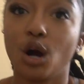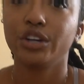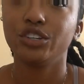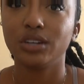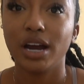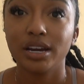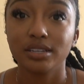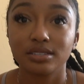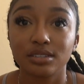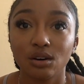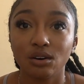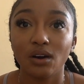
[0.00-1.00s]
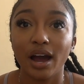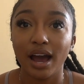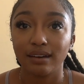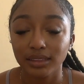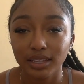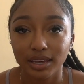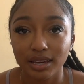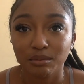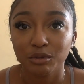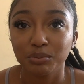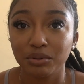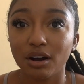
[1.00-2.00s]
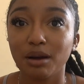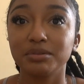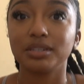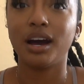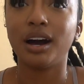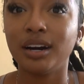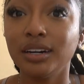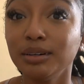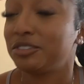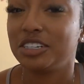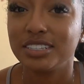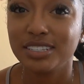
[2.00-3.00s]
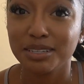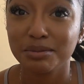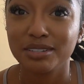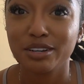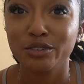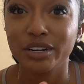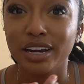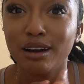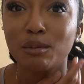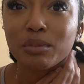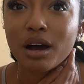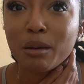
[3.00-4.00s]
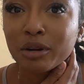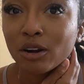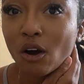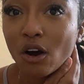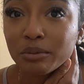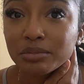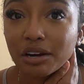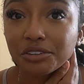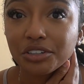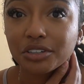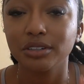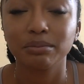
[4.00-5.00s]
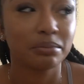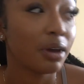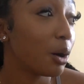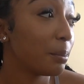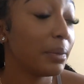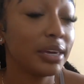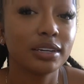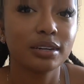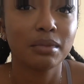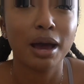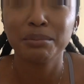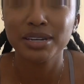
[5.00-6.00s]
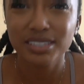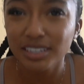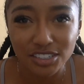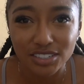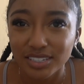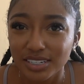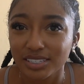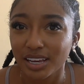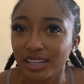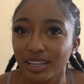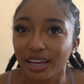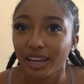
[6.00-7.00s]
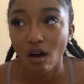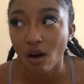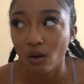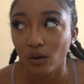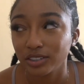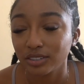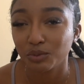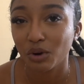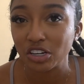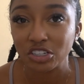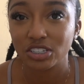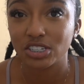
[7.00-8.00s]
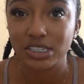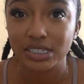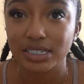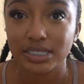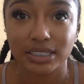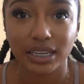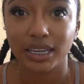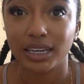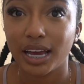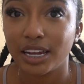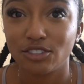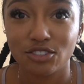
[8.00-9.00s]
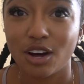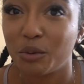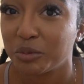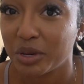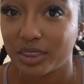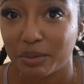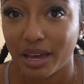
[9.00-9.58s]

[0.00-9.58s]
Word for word: right, you guys, so I have the camera propped up. Jason's upstairs right now, but I'm gonna call him down here, help make him. I'm basically just gonna say like, oh, I just washed these sheets. Like, I need you to help me make the